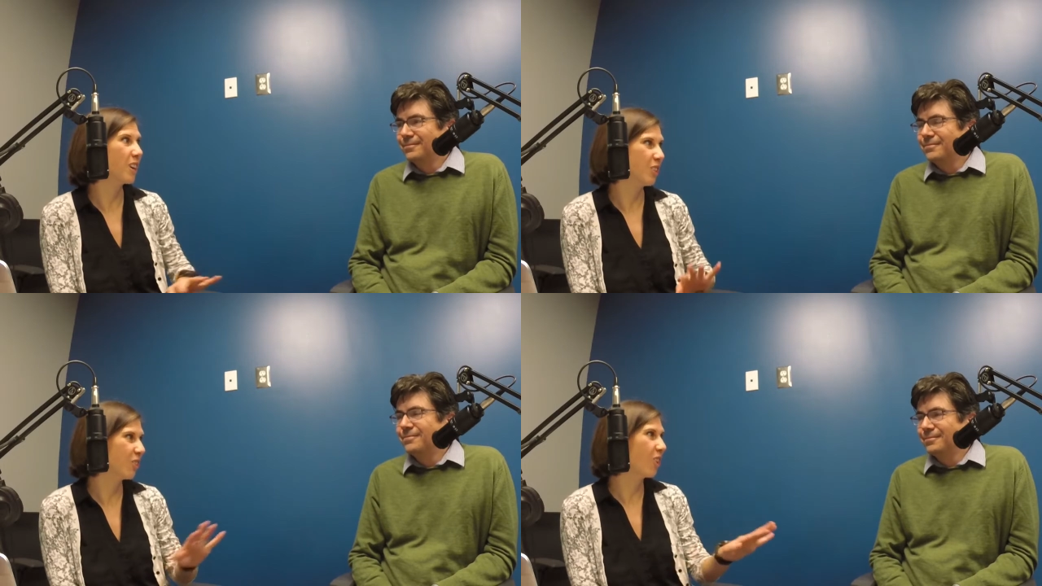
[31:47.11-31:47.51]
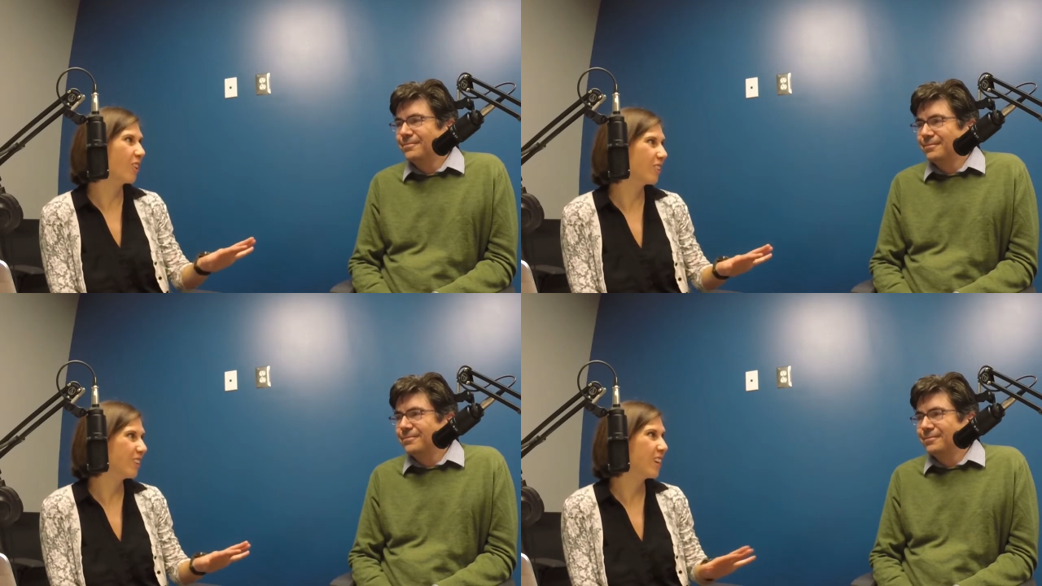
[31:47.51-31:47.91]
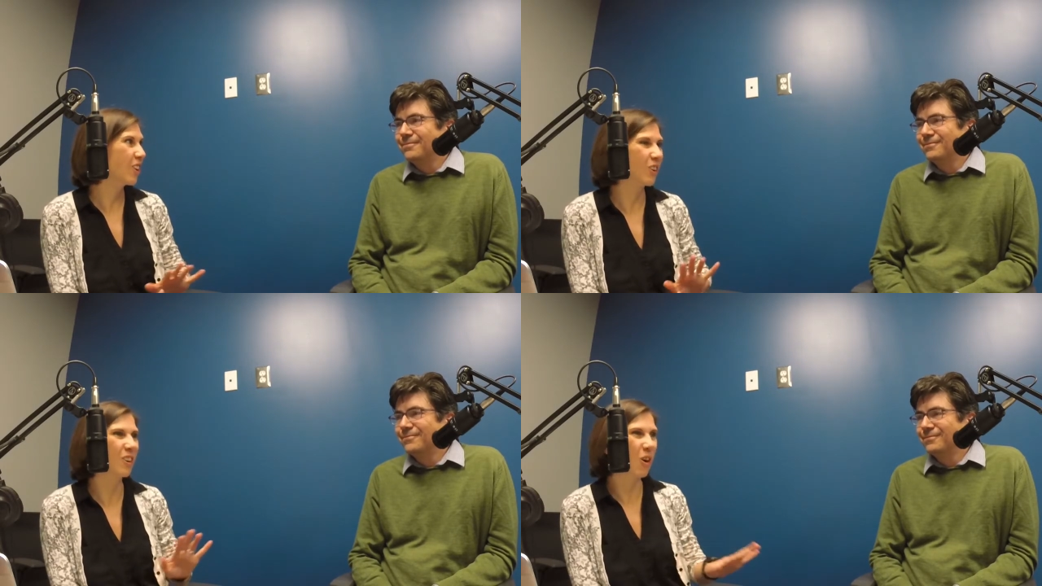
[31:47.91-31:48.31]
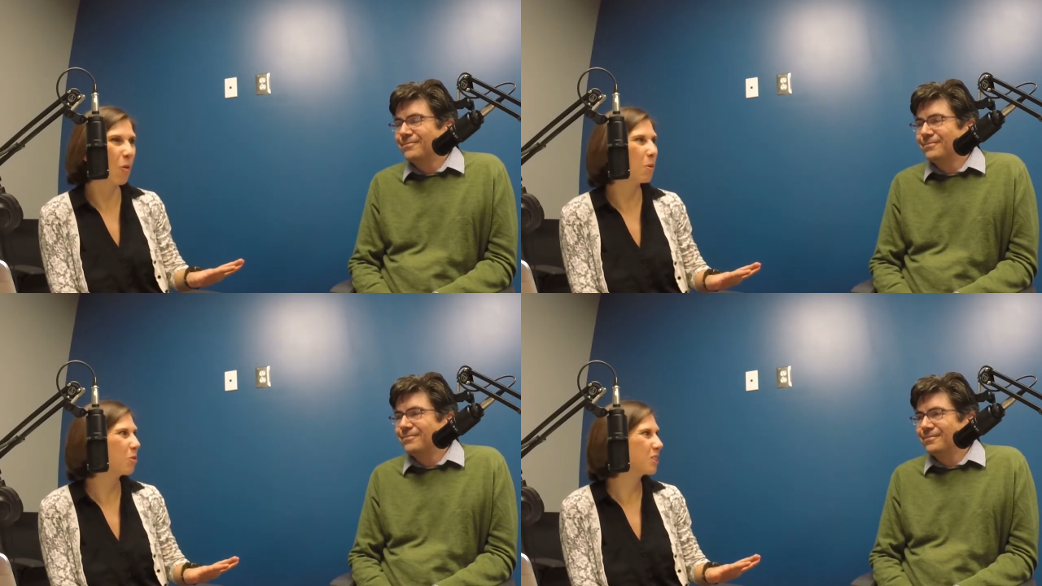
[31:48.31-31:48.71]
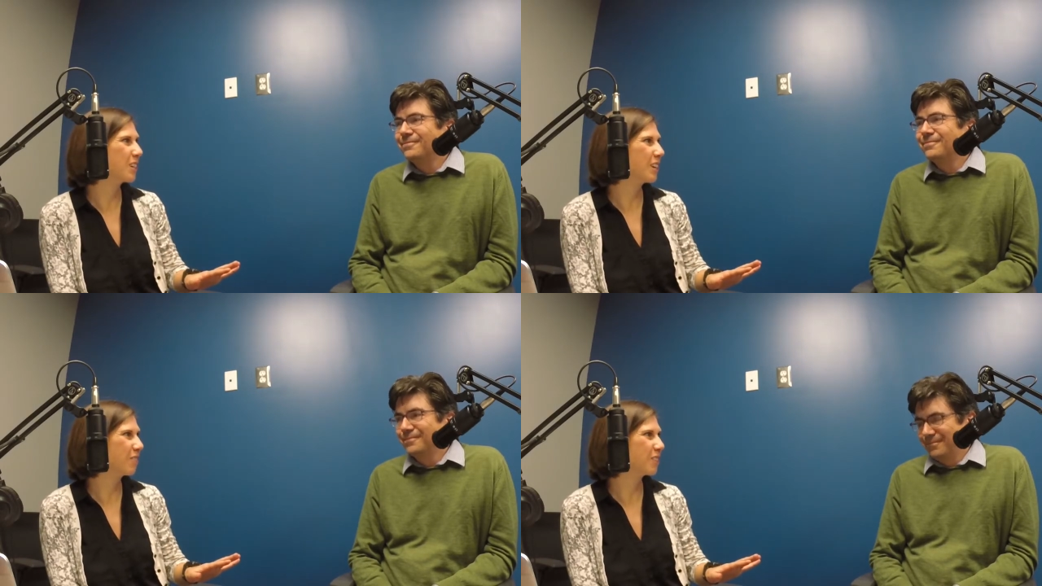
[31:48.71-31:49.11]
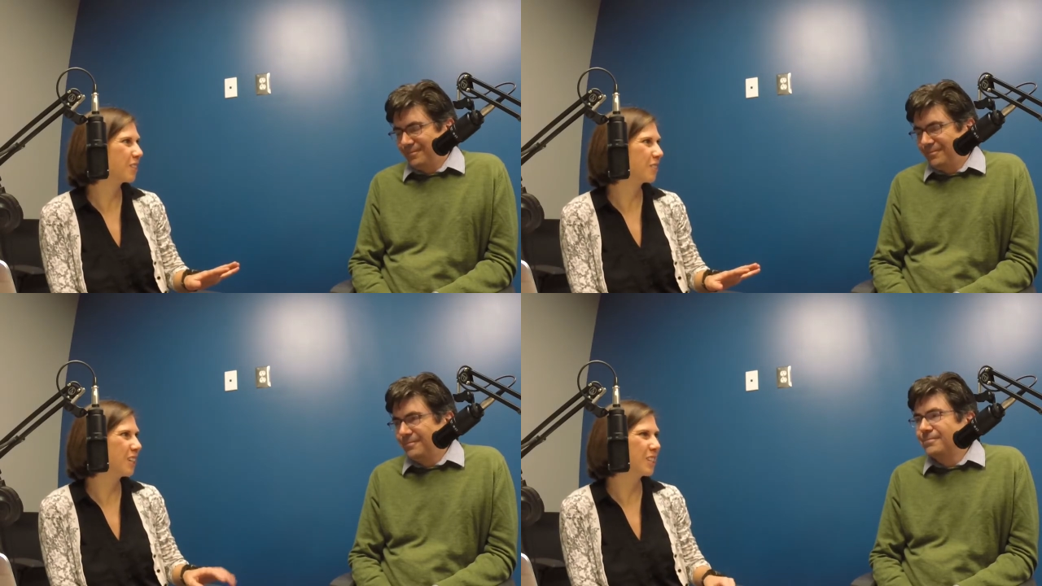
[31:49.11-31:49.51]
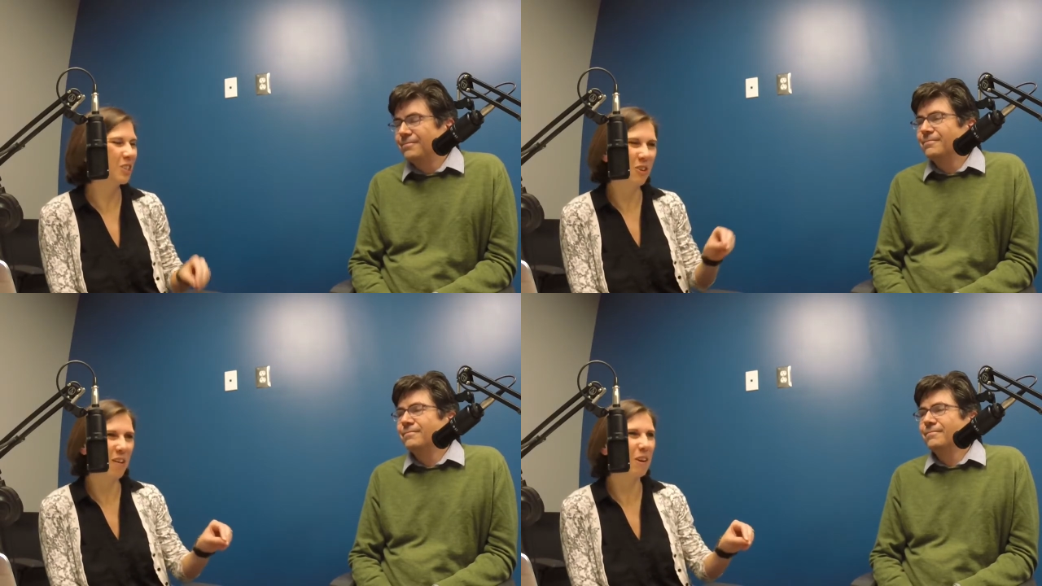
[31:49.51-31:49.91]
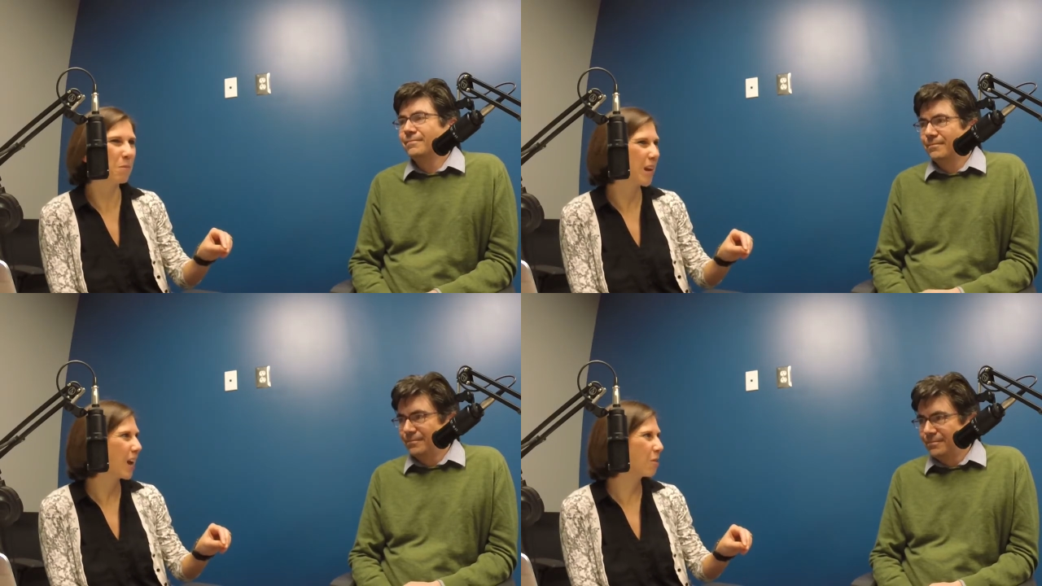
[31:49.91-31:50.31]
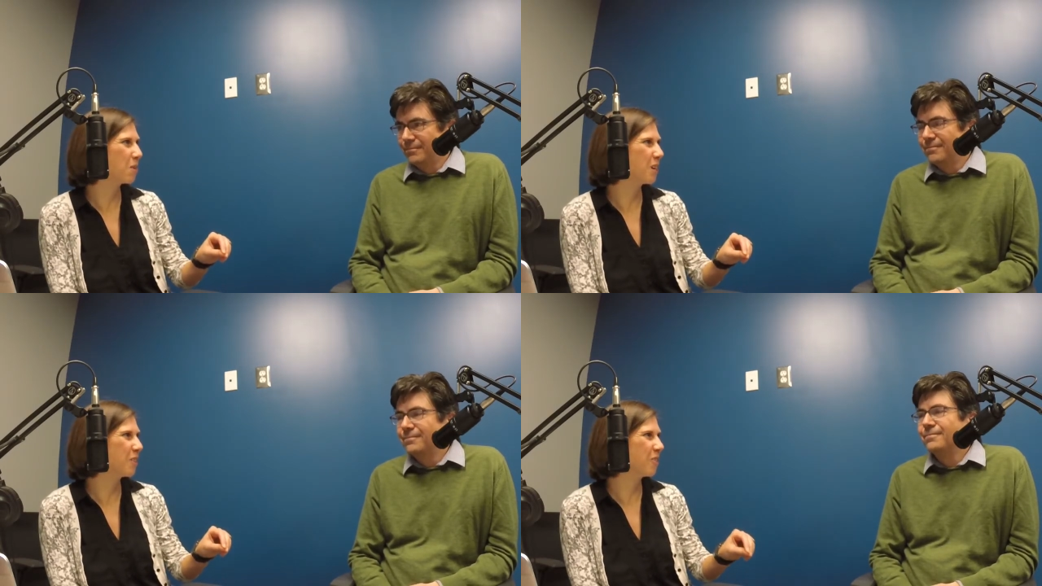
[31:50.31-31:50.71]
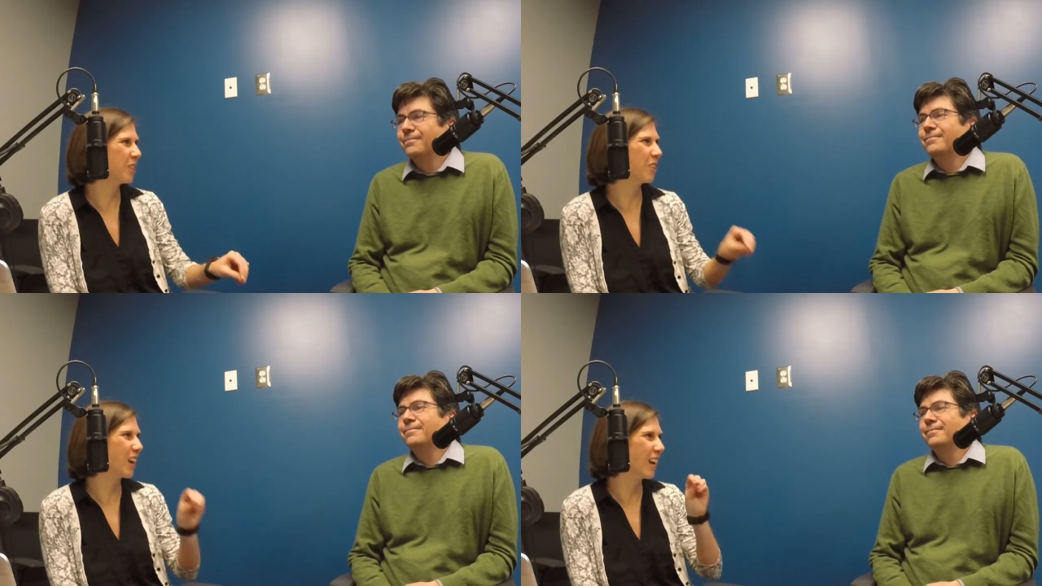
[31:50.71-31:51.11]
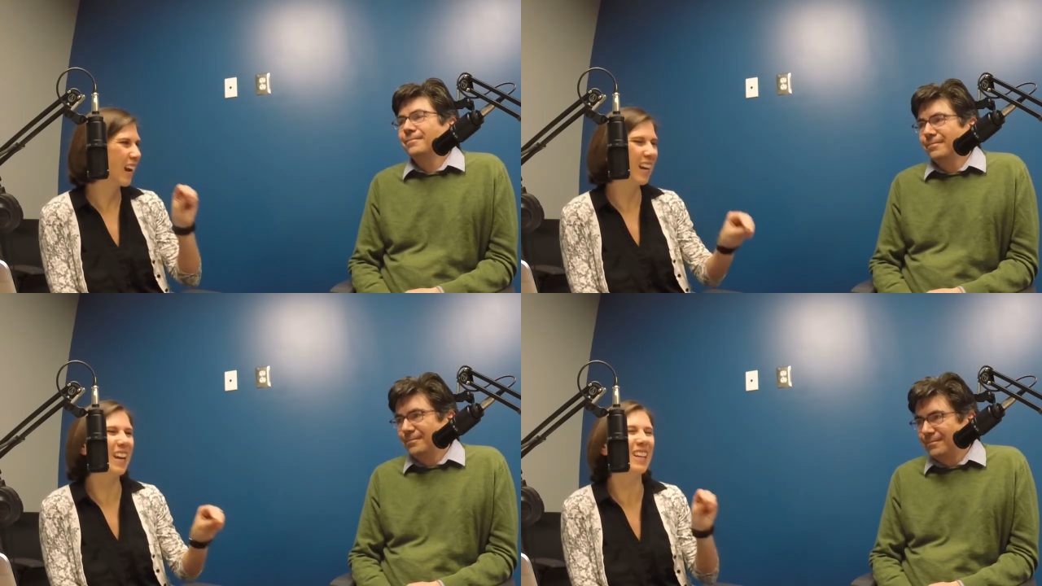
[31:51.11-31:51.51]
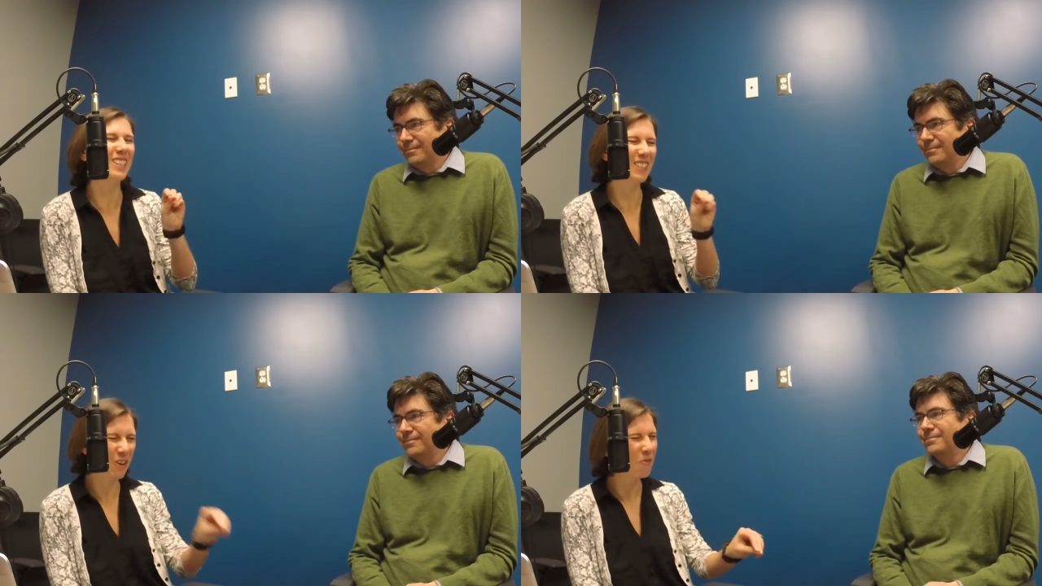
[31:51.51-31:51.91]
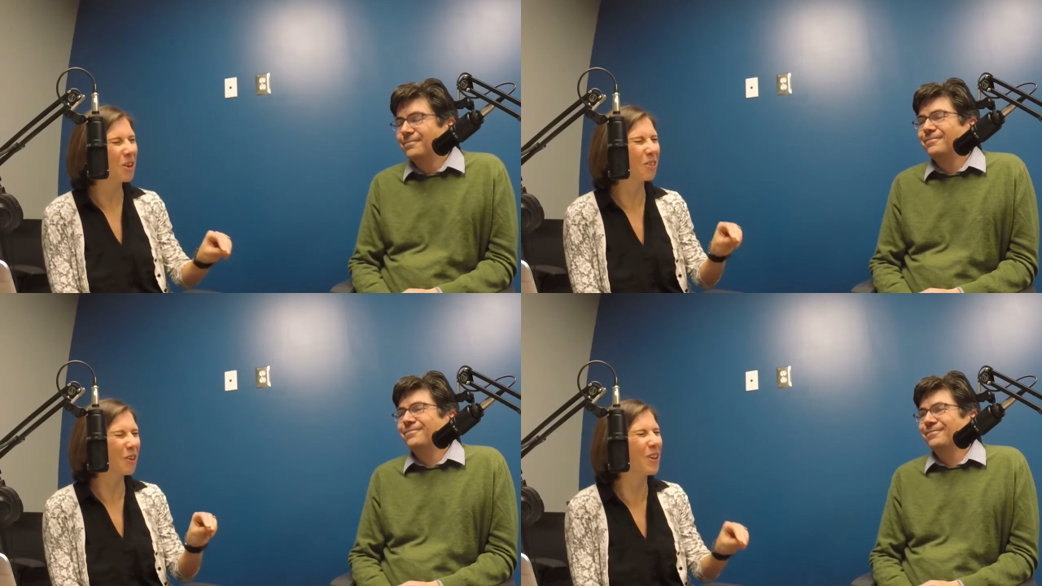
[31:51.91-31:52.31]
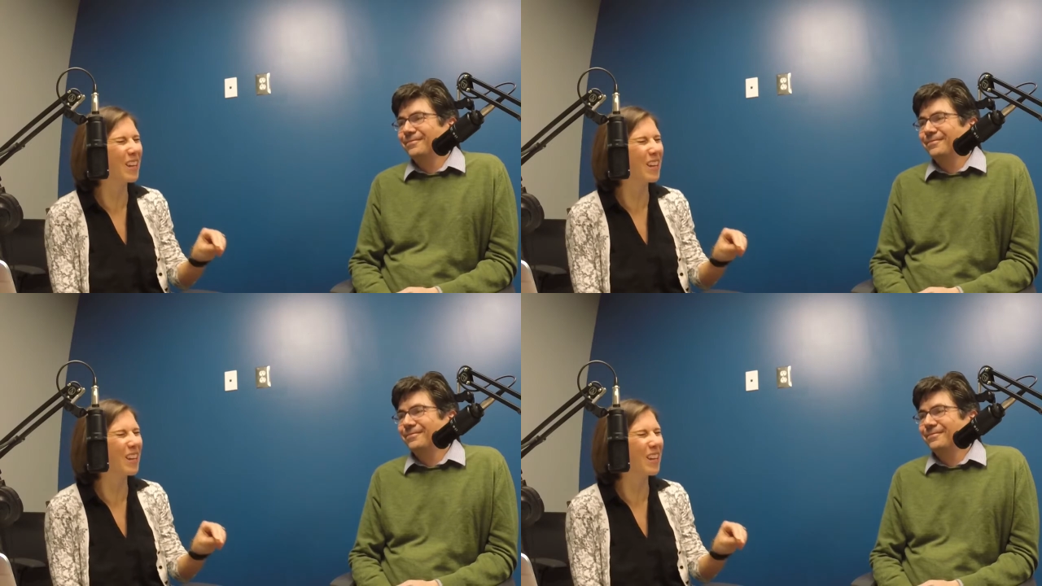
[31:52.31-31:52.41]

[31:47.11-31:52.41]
Speaker 1: and you're not near composting facilities and you have that banana peel and you're like, I don't want to throw